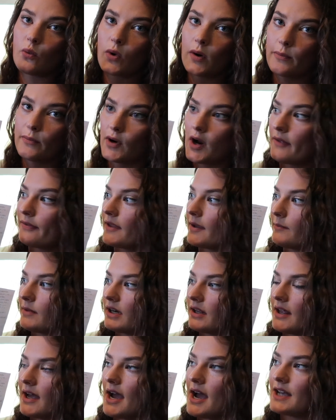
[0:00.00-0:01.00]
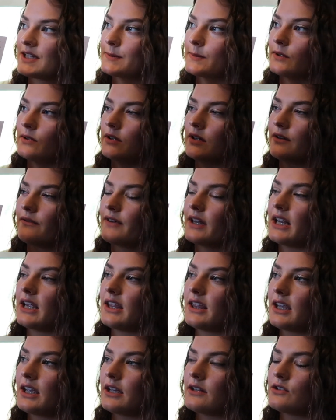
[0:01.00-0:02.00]
what brought them into the hospital, and if
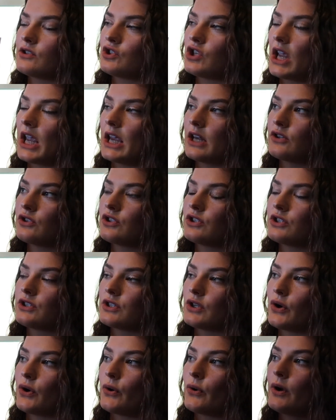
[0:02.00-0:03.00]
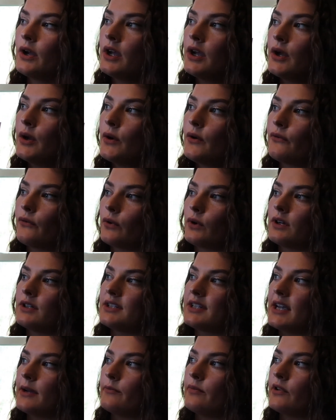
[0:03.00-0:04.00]
anything has changed. So, for
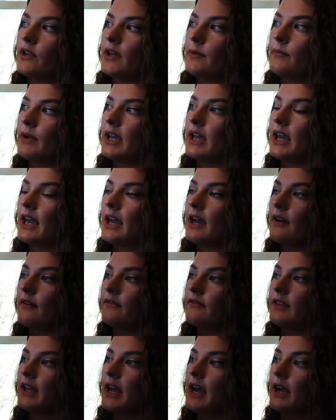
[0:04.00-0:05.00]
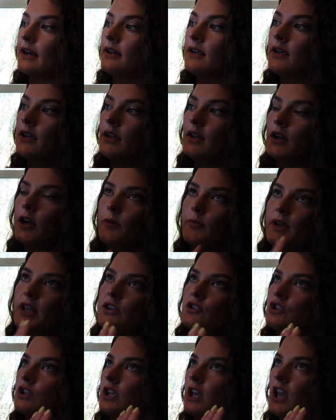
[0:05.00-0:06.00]
example, I might have that a
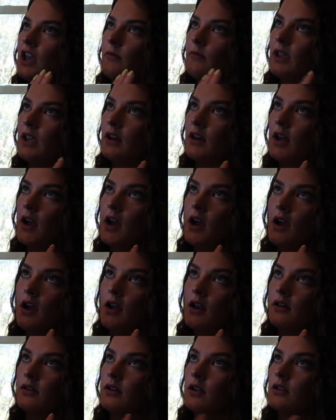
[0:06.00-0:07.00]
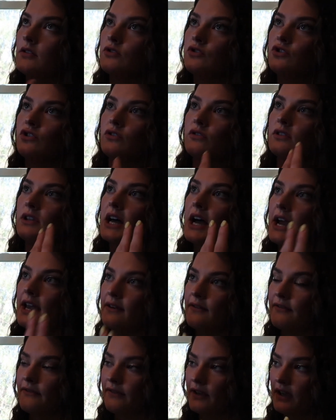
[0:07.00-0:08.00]
patient came in on July
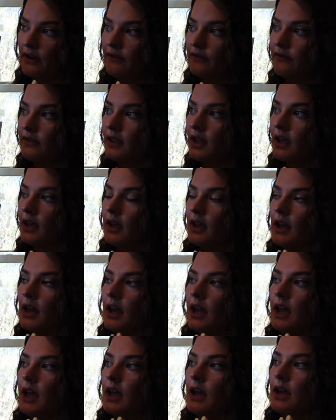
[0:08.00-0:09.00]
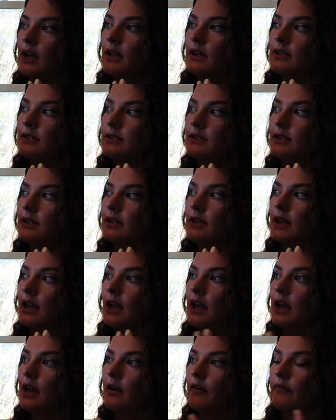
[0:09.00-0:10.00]
5th and they
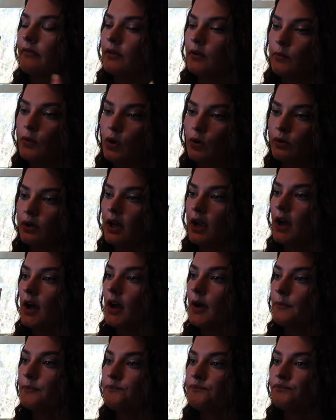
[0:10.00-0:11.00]
have pneumonia,